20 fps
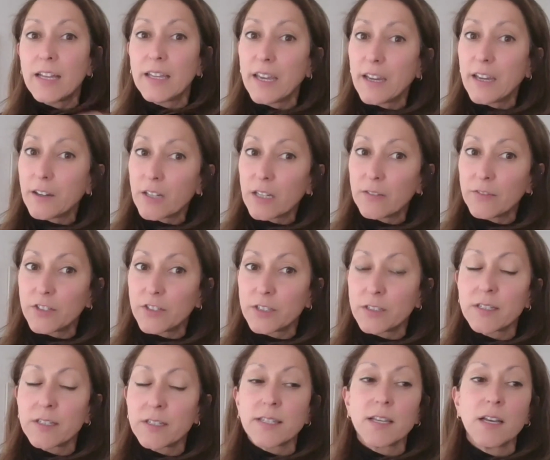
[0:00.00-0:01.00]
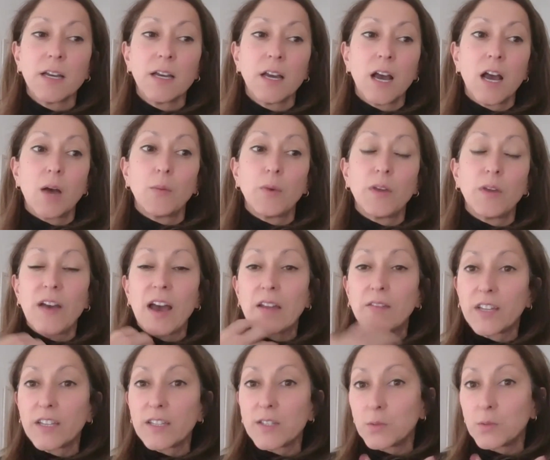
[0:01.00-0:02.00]
and caregivers. We have
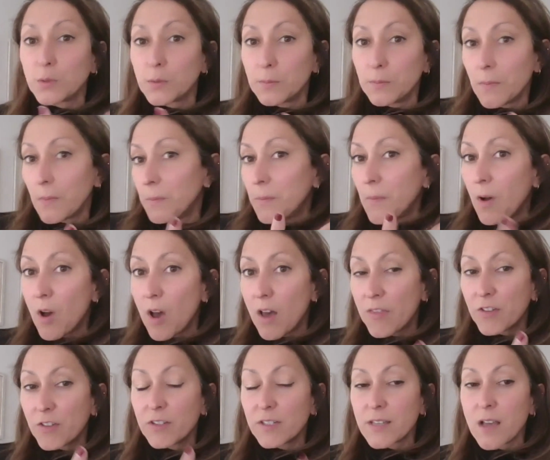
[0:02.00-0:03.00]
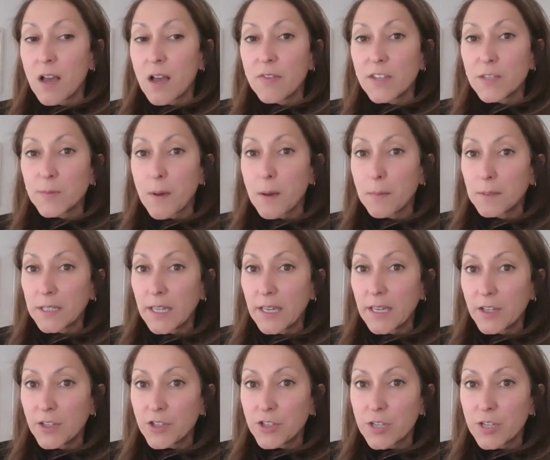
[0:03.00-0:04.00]
advocates who are authors on this
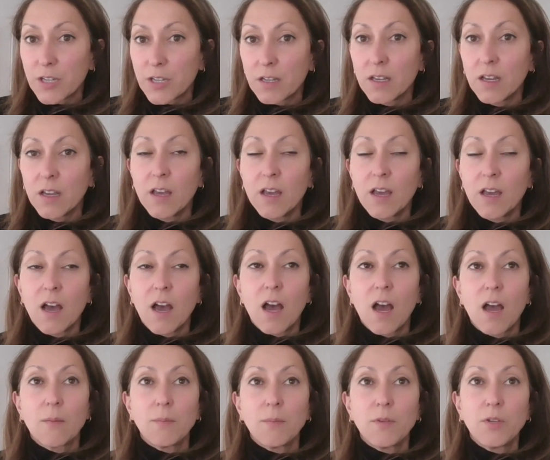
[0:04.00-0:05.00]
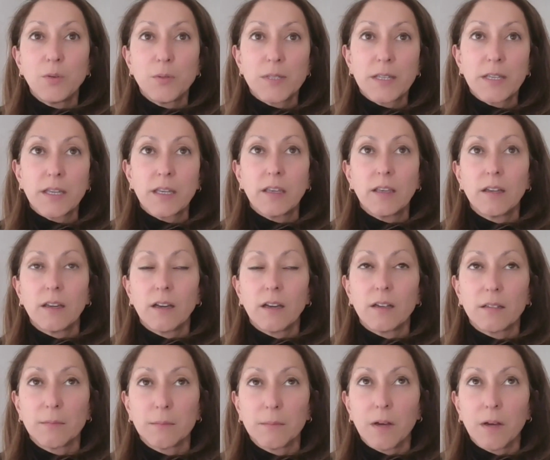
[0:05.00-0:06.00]
publication using
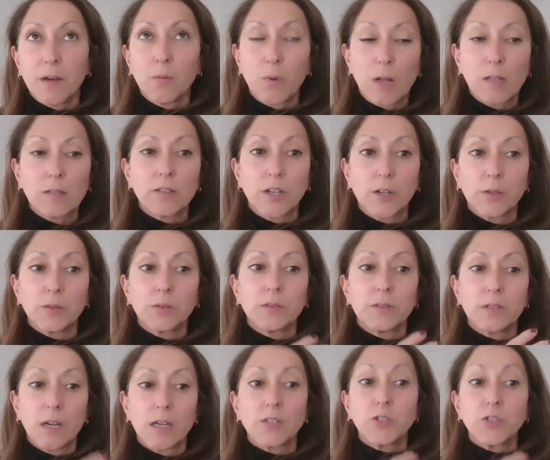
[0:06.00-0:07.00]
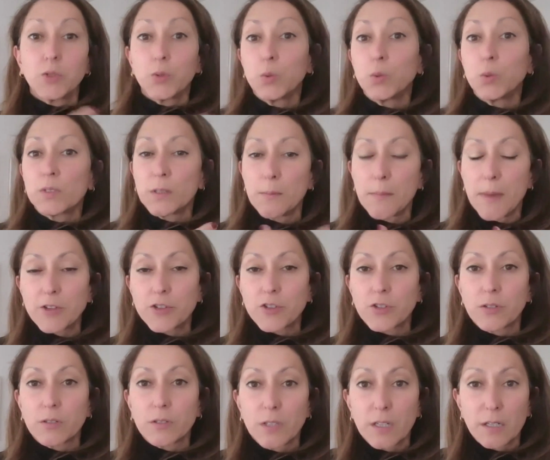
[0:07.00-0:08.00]
a well-known tool to
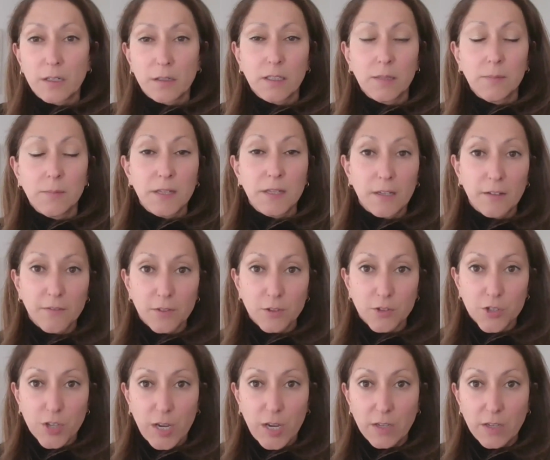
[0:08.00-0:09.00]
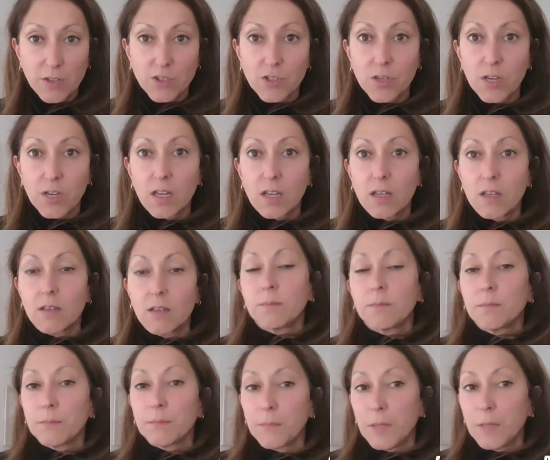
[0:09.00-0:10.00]
measure clinically meaningful change
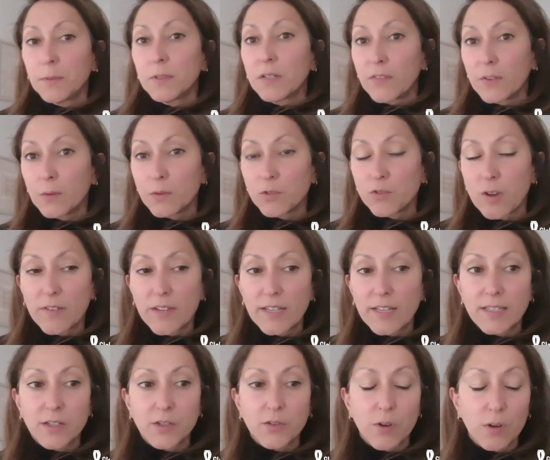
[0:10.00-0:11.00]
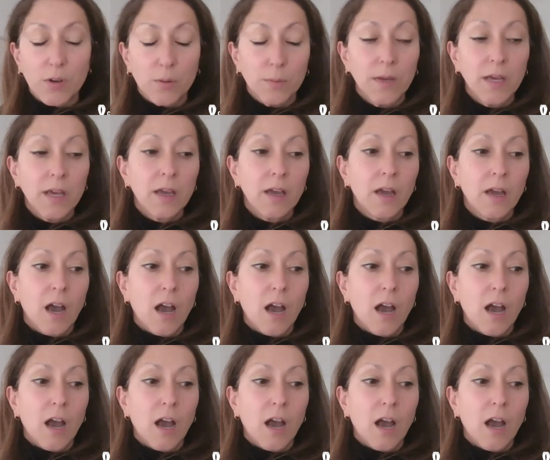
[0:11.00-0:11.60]
in people living with Dravet syndrome.